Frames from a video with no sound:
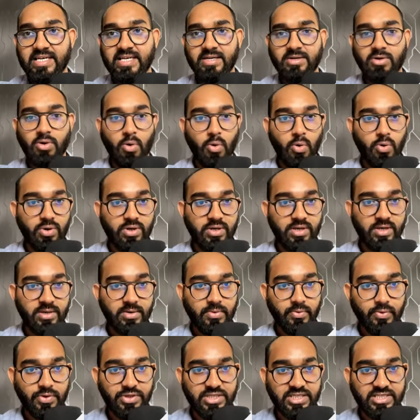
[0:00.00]
code,
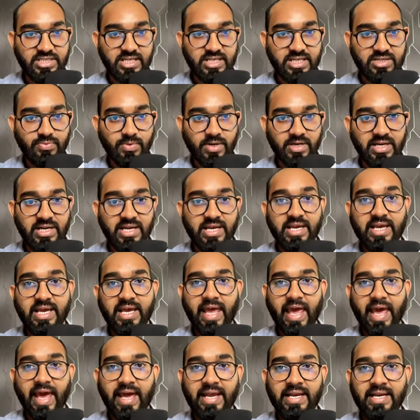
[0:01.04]
which is this one,
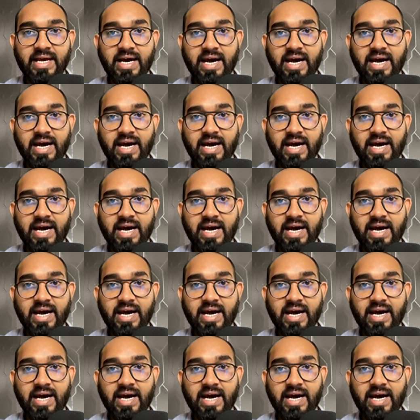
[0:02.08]
and I